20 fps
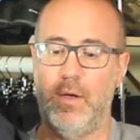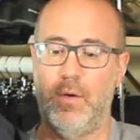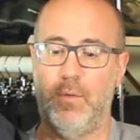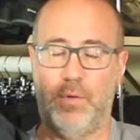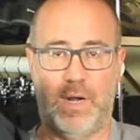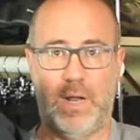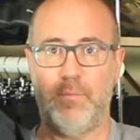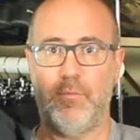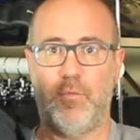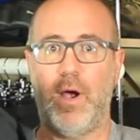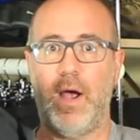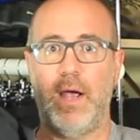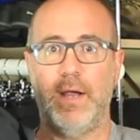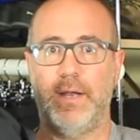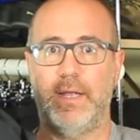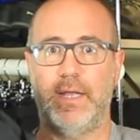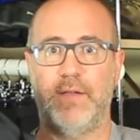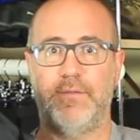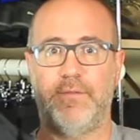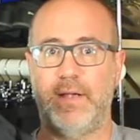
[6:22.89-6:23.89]
When I'm
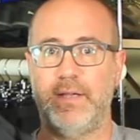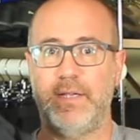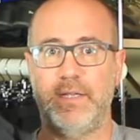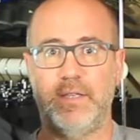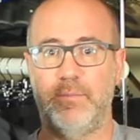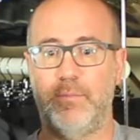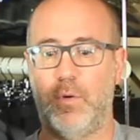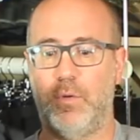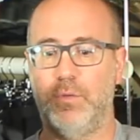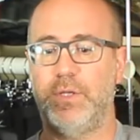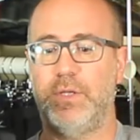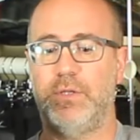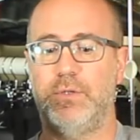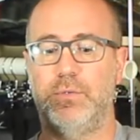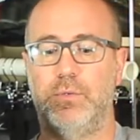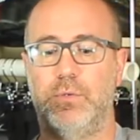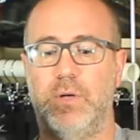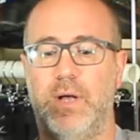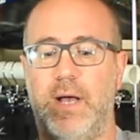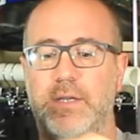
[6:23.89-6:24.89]
riding, if I need the
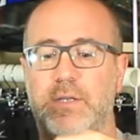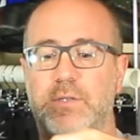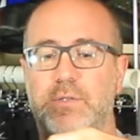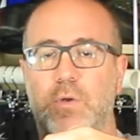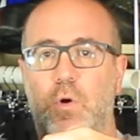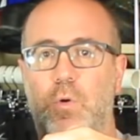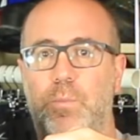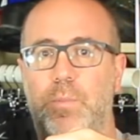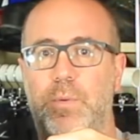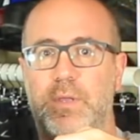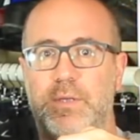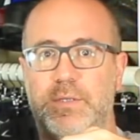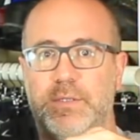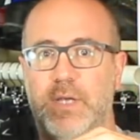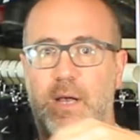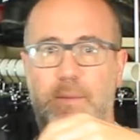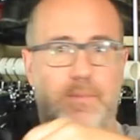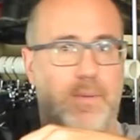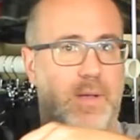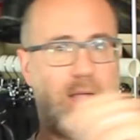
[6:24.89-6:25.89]
multi-tool, I just open this
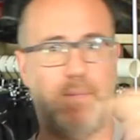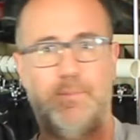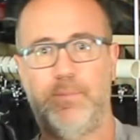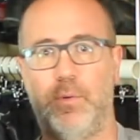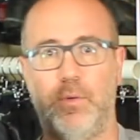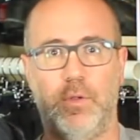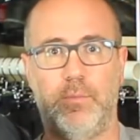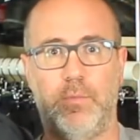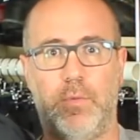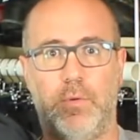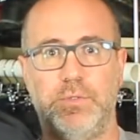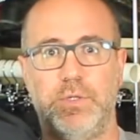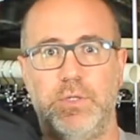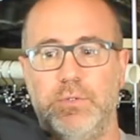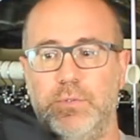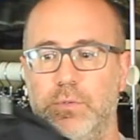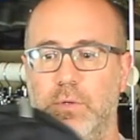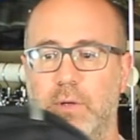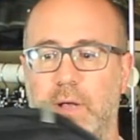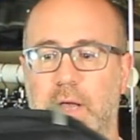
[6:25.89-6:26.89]
up, I pull the
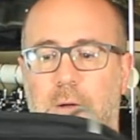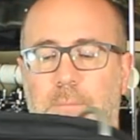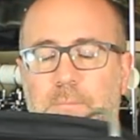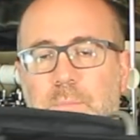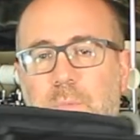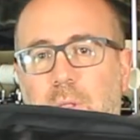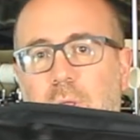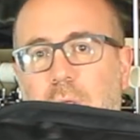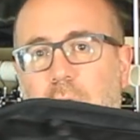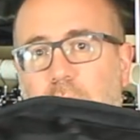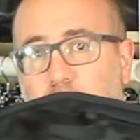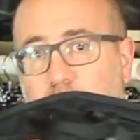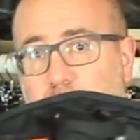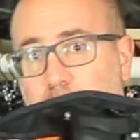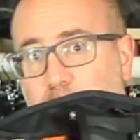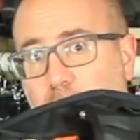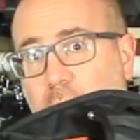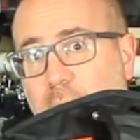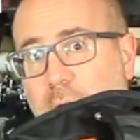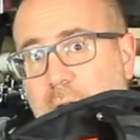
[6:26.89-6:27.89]
multi-tool out. When
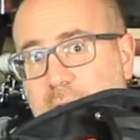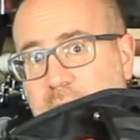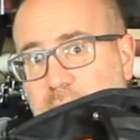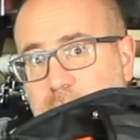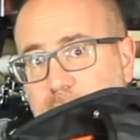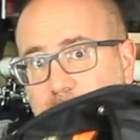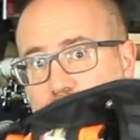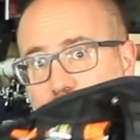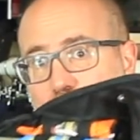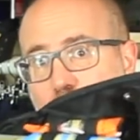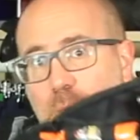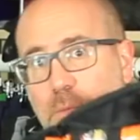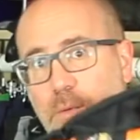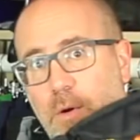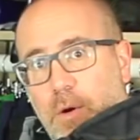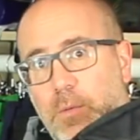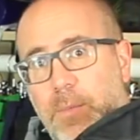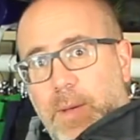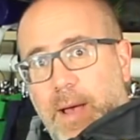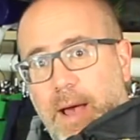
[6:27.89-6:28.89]
I'm riding and my
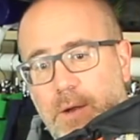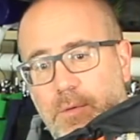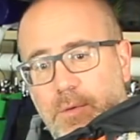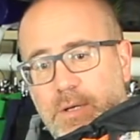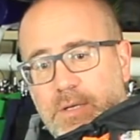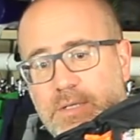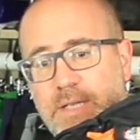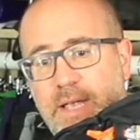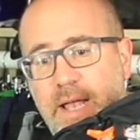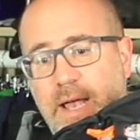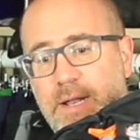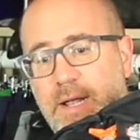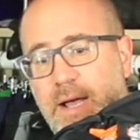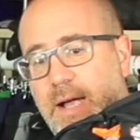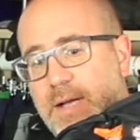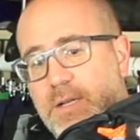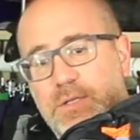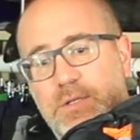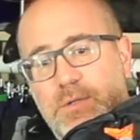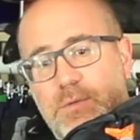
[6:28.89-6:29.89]
GoPro battery's dead,
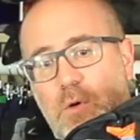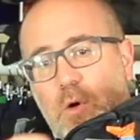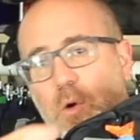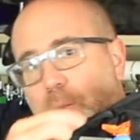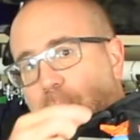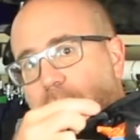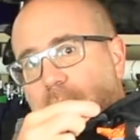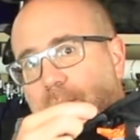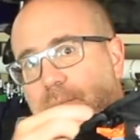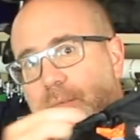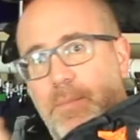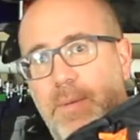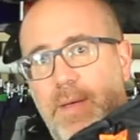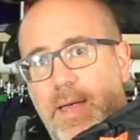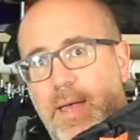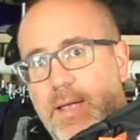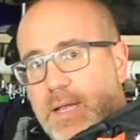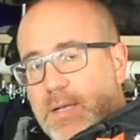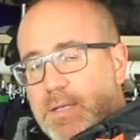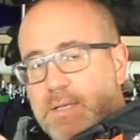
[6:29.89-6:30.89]
I just open up the
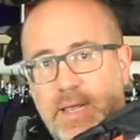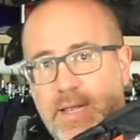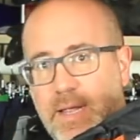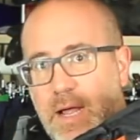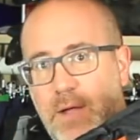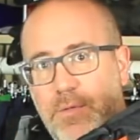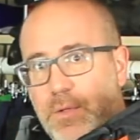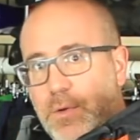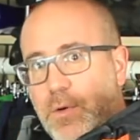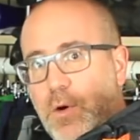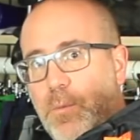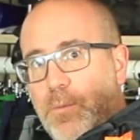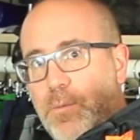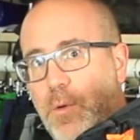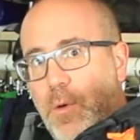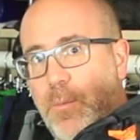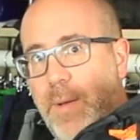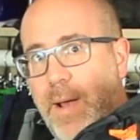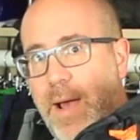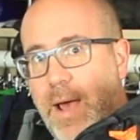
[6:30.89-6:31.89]
bag and take out the
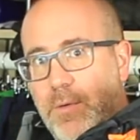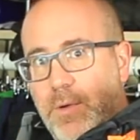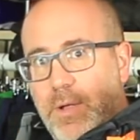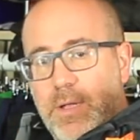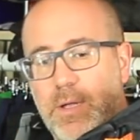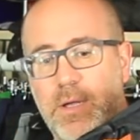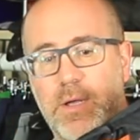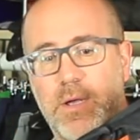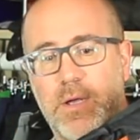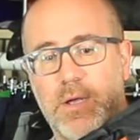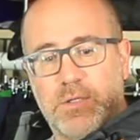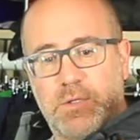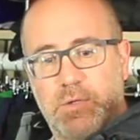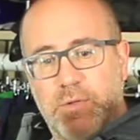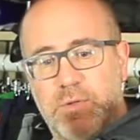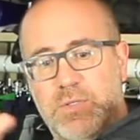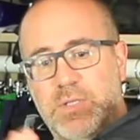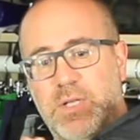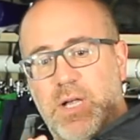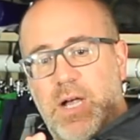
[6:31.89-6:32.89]
GoPro battery. So
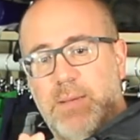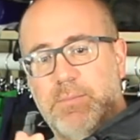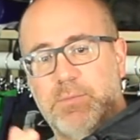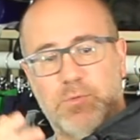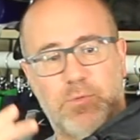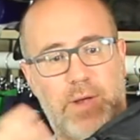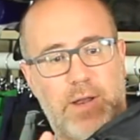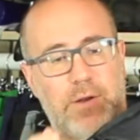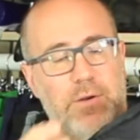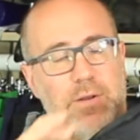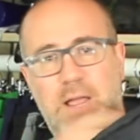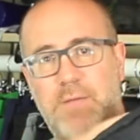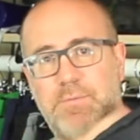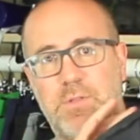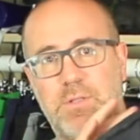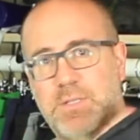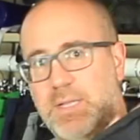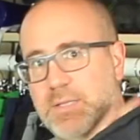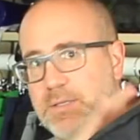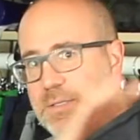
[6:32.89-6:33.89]
there's times where I don't have
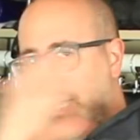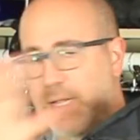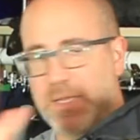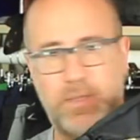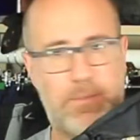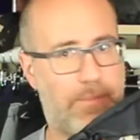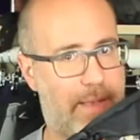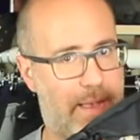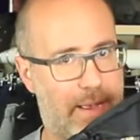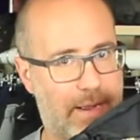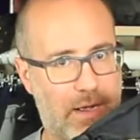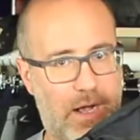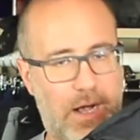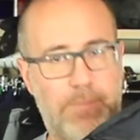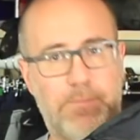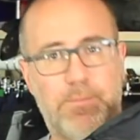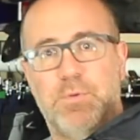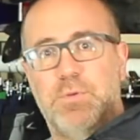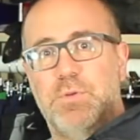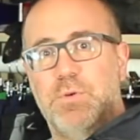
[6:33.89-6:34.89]
to take the bag
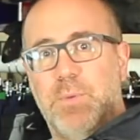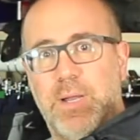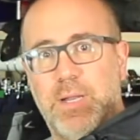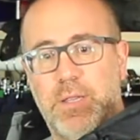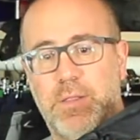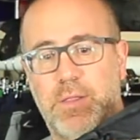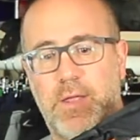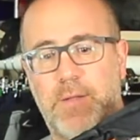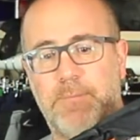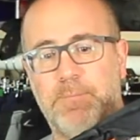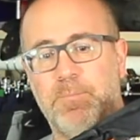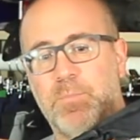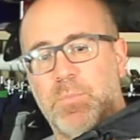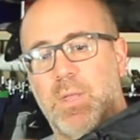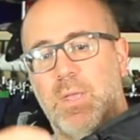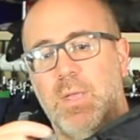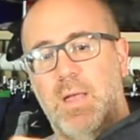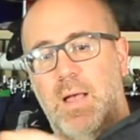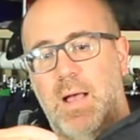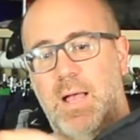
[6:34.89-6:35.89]
up or do anything.
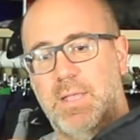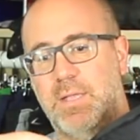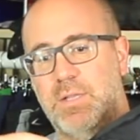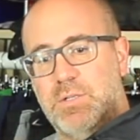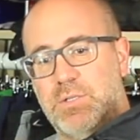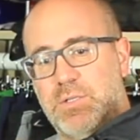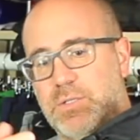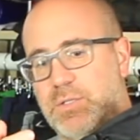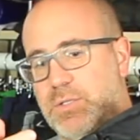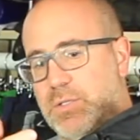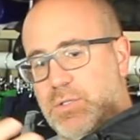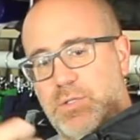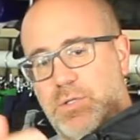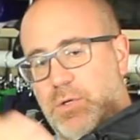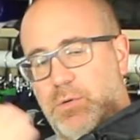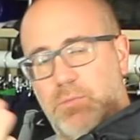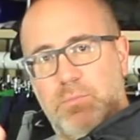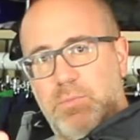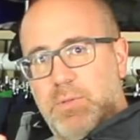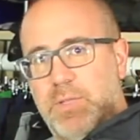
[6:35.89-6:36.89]
I can just, you
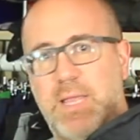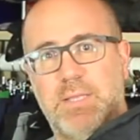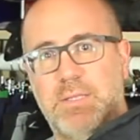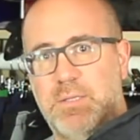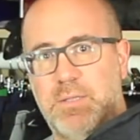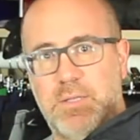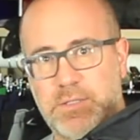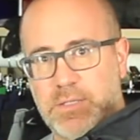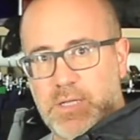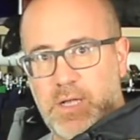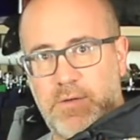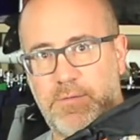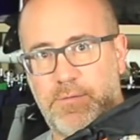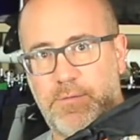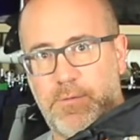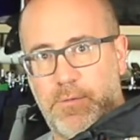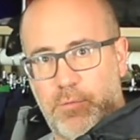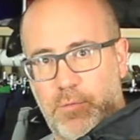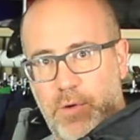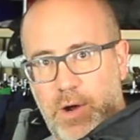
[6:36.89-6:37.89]
know, get to the
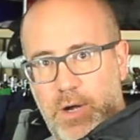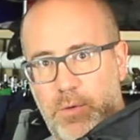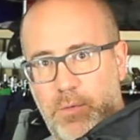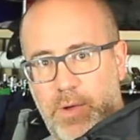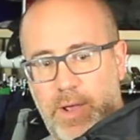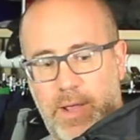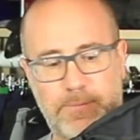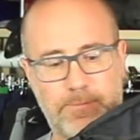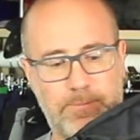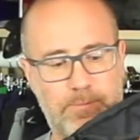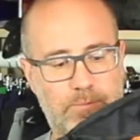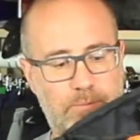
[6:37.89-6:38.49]
stuff right away.